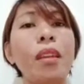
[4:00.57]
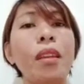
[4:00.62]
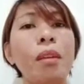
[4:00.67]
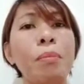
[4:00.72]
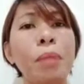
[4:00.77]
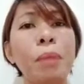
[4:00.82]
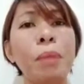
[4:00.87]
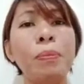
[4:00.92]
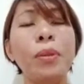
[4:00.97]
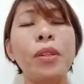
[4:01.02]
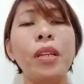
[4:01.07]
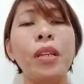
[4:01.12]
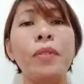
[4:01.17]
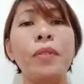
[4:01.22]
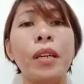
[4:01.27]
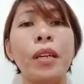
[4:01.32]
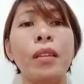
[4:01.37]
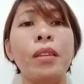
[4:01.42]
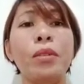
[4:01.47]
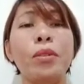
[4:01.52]
people
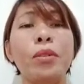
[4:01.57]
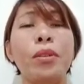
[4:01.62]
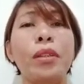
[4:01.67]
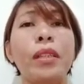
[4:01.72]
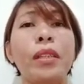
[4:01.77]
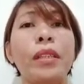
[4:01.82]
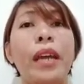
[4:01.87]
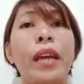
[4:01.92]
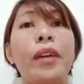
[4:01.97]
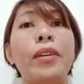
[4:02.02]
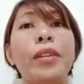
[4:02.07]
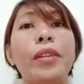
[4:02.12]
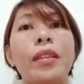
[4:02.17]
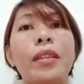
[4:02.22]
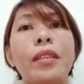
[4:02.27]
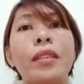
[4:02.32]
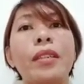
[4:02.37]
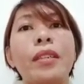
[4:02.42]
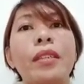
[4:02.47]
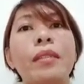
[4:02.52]
living in the rural
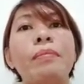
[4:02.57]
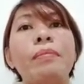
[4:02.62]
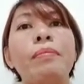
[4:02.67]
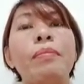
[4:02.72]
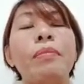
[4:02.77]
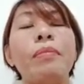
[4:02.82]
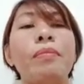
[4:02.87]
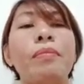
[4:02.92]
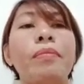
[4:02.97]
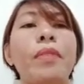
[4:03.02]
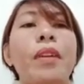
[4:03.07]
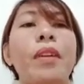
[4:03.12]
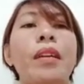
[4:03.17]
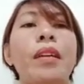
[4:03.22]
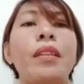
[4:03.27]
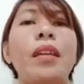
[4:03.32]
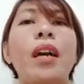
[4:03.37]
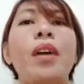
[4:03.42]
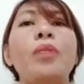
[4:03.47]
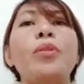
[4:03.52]
areas.
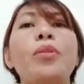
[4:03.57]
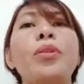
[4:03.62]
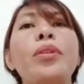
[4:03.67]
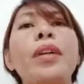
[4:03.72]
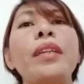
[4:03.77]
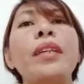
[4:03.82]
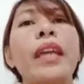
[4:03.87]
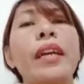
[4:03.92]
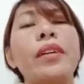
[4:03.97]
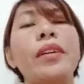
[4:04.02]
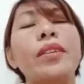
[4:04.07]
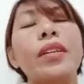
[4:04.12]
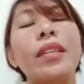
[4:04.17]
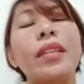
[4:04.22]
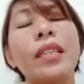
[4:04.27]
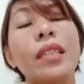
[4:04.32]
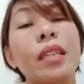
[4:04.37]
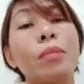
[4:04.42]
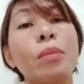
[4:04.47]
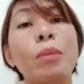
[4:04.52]
Now, rural areas
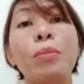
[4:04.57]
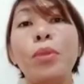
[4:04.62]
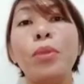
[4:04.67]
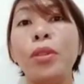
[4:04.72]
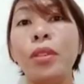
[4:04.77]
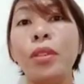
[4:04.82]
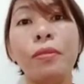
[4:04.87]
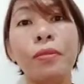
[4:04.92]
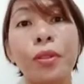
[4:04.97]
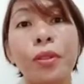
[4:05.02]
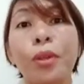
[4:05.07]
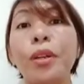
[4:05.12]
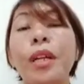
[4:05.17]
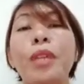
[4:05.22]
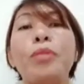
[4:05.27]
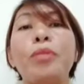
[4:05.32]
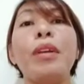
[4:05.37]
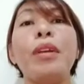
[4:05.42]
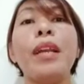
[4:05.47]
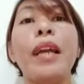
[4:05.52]
can be beautiful
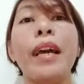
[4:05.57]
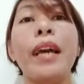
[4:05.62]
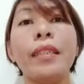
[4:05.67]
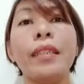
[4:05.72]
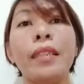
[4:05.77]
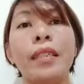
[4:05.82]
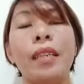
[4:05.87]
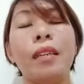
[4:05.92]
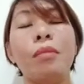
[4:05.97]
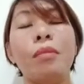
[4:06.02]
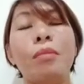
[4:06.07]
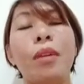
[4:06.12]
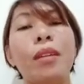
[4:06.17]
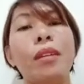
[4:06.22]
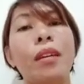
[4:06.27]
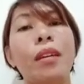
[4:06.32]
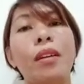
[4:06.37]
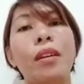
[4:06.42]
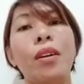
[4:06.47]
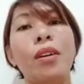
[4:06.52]
and relaxing, but
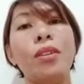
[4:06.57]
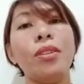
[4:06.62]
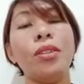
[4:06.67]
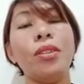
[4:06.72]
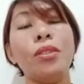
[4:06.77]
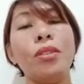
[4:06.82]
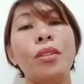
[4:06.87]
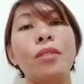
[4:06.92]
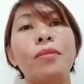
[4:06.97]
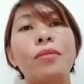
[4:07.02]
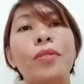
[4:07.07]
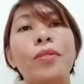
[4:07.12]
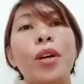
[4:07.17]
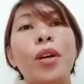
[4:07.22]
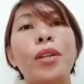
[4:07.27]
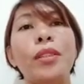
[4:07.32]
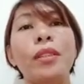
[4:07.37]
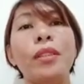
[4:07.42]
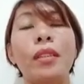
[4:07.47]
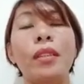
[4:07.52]
they also
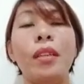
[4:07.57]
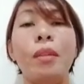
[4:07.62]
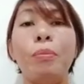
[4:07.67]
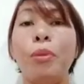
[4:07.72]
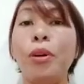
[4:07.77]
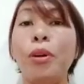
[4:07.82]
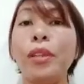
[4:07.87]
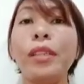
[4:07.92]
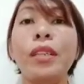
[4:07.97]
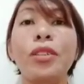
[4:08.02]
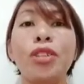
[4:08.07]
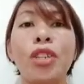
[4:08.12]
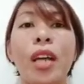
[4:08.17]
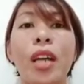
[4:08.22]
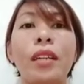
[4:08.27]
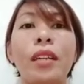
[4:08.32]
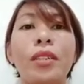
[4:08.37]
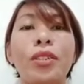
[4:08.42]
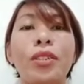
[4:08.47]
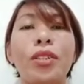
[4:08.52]
confront important
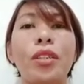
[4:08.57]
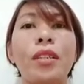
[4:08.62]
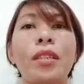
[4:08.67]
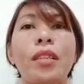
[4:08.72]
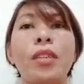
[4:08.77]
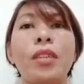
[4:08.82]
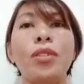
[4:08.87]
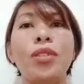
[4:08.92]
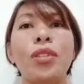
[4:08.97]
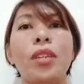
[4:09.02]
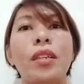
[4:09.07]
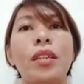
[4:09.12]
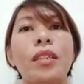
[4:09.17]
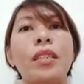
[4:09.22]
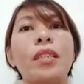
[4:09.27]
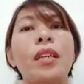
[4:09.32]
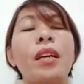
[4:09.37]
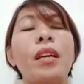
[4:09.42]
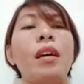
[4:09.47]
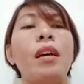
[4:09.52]
challenges such as
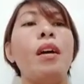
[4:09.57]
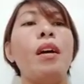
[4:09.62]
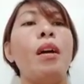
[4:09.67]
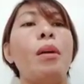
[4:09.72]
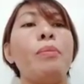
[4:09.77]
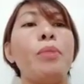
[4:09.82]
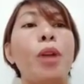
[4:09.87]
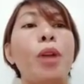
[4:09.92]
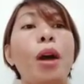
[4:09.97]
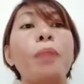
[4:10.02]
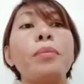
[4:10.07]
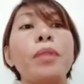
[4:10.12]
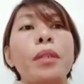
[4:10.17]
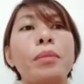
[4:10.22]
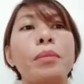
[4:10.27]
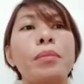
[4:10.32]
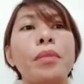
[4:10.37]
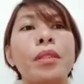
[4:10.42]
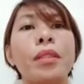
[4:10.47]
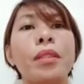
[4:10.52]

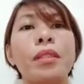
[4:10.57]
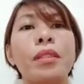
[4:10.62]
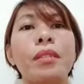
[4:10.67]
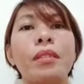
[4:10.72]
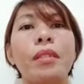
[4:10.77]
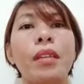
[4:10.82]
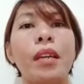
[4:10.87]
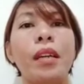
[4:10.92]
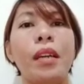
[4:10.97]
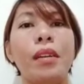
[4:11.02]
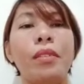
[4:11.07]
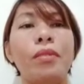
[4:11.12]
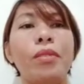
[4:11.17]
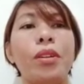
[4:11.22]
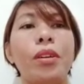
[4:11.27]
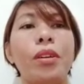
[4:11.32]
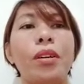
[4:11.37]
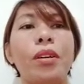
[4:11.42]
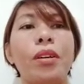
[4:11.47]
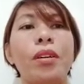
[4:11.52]
problems in
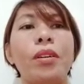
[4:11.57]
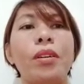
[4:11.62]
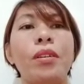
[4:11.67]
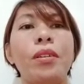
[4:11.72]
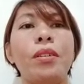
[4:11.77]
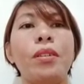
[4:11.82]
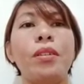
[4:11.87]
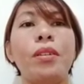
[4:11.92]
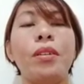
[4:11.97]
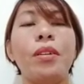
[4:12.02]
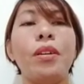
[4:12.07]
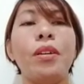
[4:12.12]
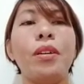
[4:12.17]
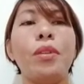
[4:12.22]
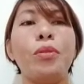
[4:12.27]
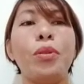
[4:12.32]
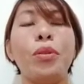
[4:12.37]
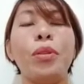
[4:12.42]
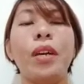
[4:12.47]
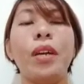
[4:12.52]
the
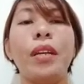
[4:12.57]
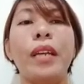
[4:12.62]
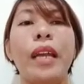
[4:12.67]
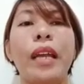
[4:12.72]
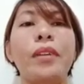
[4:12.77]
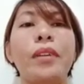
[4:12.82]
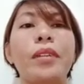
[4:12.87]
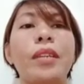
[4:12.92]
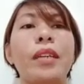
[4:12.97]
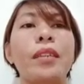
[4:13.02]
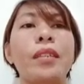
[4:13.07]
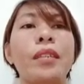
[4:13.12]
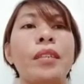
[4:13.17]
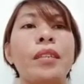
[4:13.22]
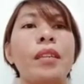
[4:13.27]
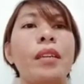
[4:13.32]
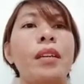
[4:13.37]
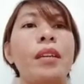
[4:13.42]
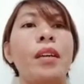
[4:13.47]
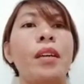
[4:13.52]
rural areas.
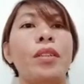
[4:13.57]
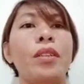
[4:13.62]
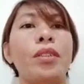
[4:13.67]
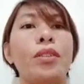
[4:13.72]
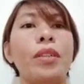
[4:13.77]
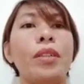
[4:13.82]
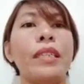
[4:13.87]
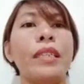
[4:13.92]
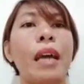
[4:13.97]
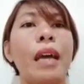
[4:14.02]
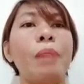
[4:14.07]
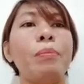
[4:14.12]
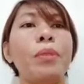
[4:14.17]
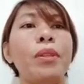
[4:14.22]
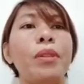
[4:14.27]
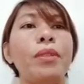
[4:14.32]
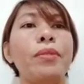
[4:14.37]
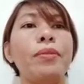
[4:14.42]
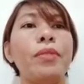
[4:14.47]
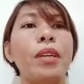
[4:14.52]
So example
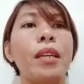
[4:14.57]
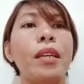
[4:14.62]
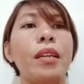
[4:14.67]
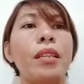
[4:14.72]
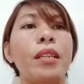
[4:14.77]
of these